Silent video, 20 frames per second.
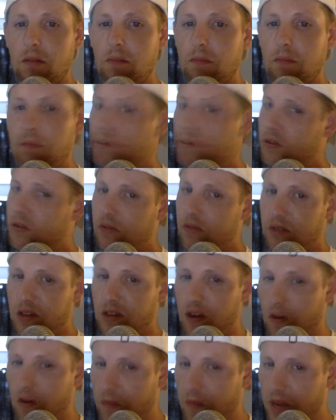But
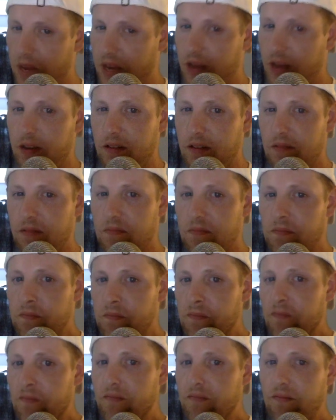Trudeau, man,
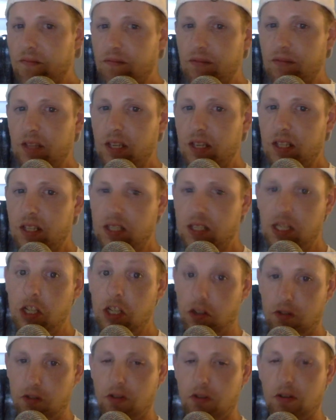
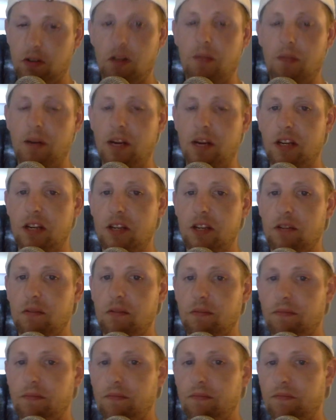Senior Trudeau, mind you,
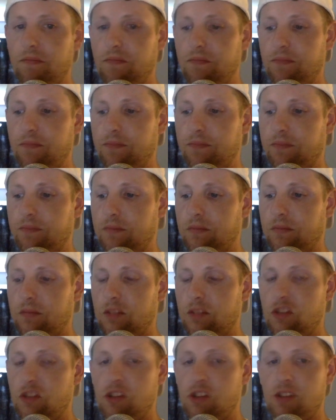
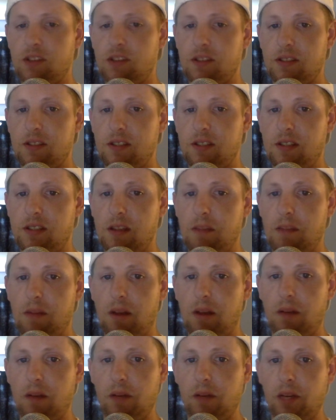Justin's step
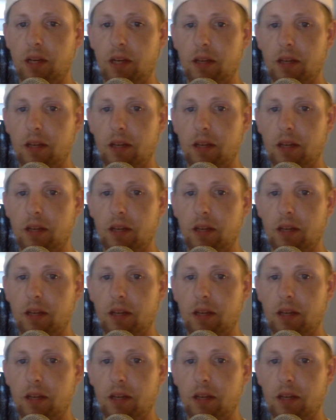poppy,